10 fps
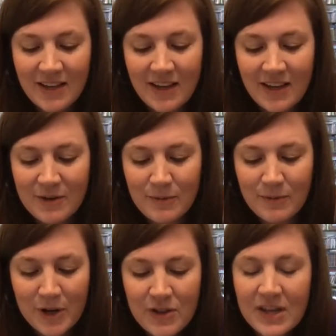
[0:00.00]

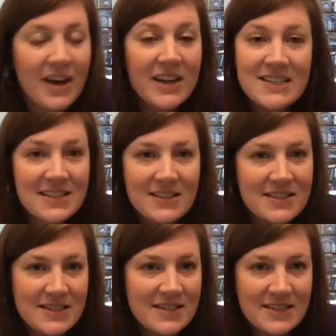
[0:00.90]
We know that God doesn't
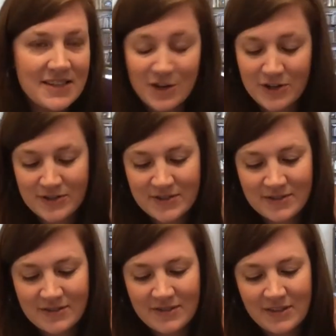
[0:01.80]
listen to sinners,
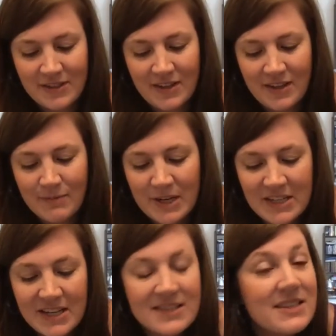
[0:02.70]
but he
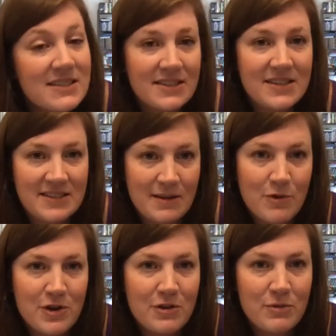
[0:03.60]
does listen to
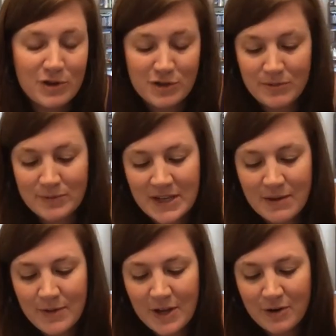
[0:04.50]
someone who worships
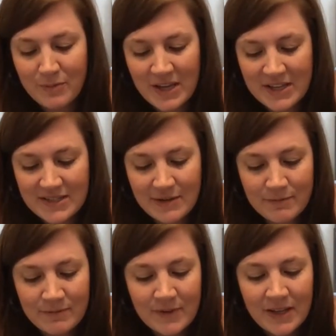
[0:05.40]
him and obeys
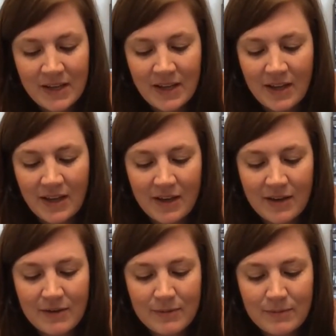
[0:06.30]
him.
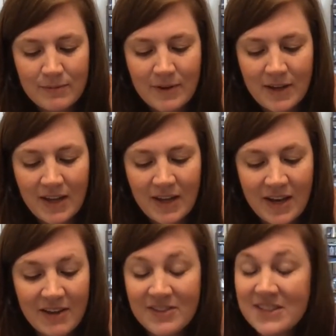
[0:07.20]
And
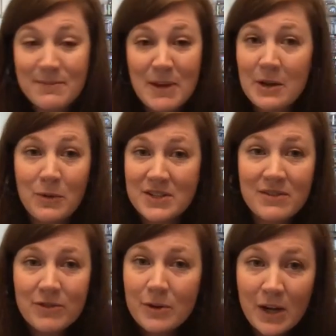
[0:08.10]
if this man
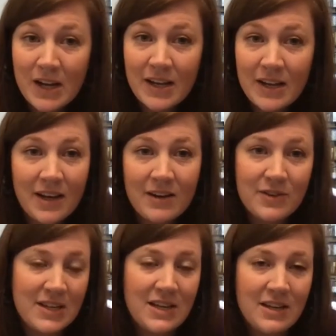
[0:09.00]
wasn't from God, I don't
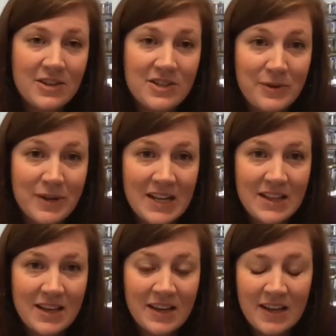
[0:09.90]
think he could do
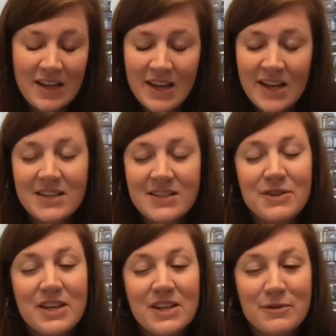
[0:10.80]
anything. And so
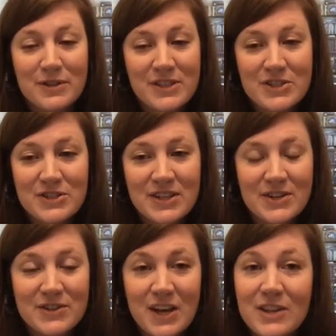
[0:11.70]
then the religious
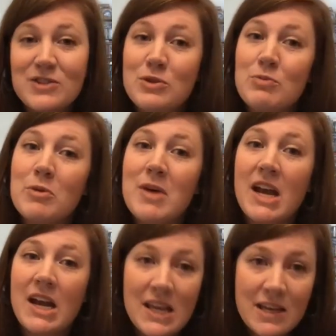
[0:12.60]
leaders got super mad
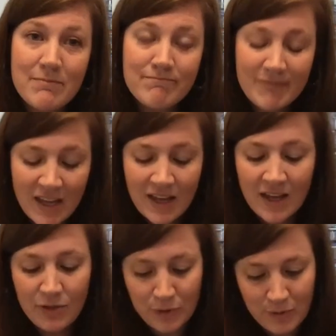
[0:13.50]
at him
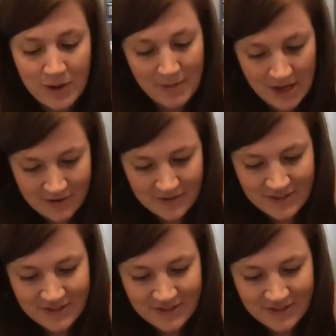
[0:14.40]
and threw him out.